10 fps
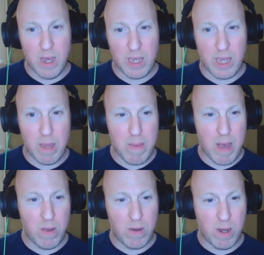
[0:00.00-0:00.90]
It came
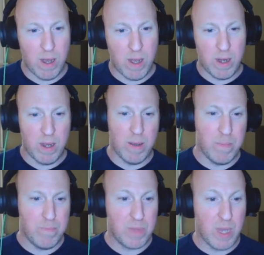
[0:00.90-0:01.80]
out
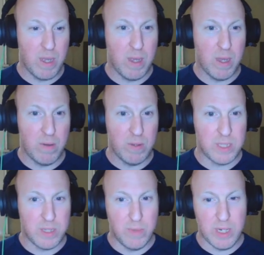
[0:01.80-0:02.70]
on,
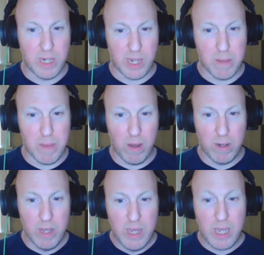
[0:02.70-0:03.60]
let's see, when did it come out?
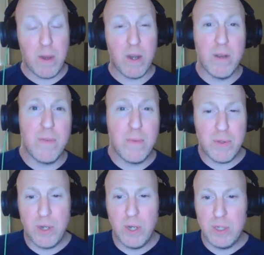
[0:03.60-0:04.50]
It came out on November
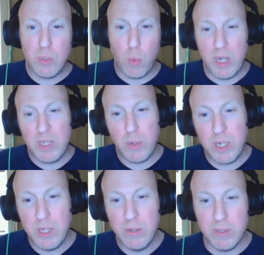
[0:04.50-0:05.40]
3rd,
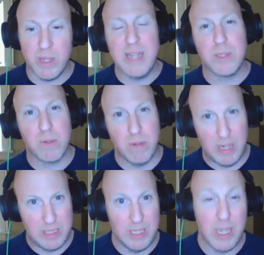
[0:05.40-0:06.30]
2022. So that's
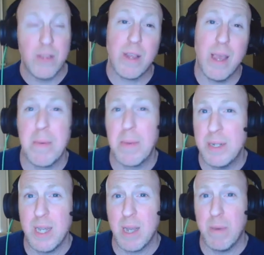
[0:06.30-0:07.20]
crazy. The other game I'm
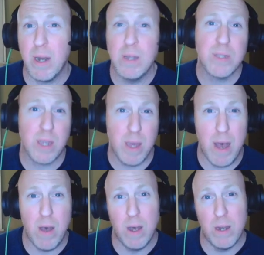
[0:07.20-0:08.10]
going to talk about also came
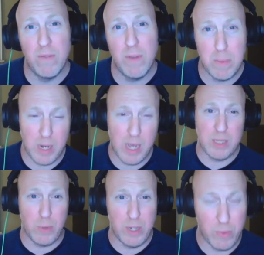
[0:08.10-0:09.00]
out on November
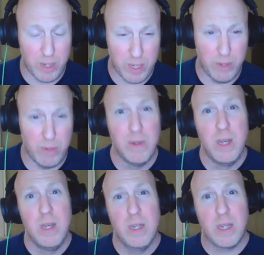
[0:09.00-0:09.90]
9th, 2022,
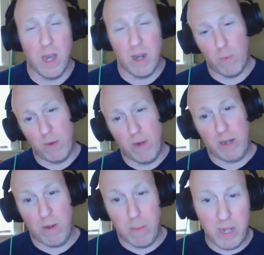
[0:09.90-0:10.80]
God of War
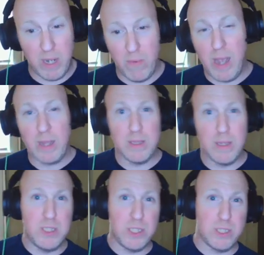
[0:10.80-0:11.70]
Ragnarok. But anyway,
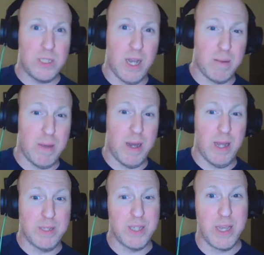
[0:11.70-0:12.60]
let me just talk about
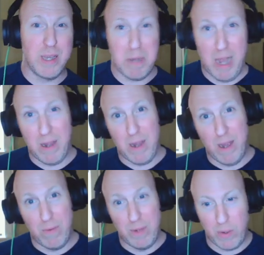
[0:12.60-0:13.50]
How to Say Goodbye
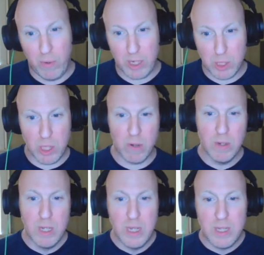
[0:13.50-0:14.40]
really quick.
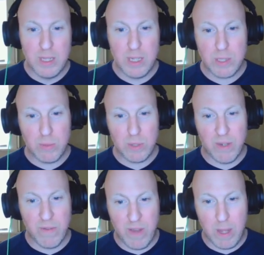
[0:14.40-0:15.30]
So this was
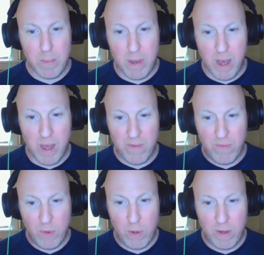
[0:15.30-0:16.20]
developed by
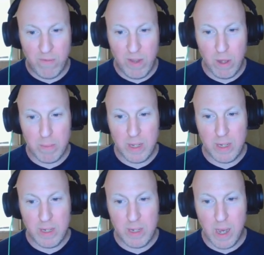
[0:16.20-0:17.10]
Florin
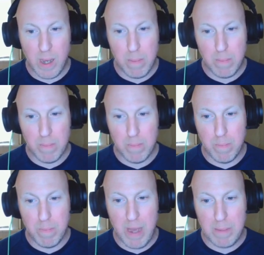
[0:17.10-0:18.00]
Veltman,
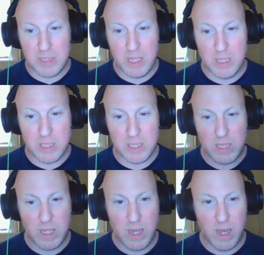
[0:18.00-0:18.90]

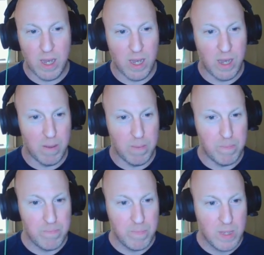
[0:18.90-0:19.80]
Baptiste.
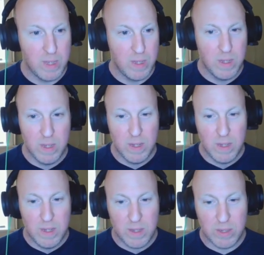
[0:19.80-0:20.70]

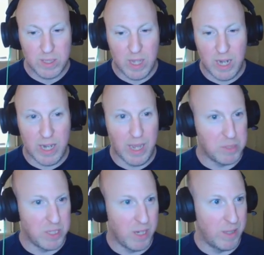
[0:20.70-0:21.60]
There's a lot of
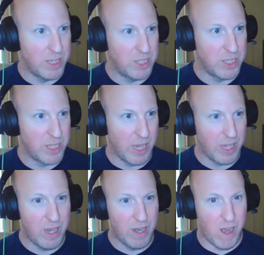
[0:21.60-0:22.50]
names here that just got
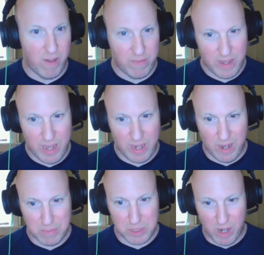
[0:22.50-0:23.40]
cut off. Hang
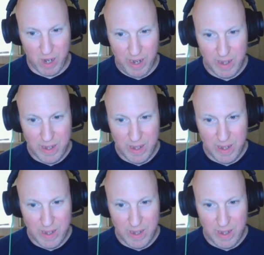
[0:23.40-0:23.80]
on, I'm sorry.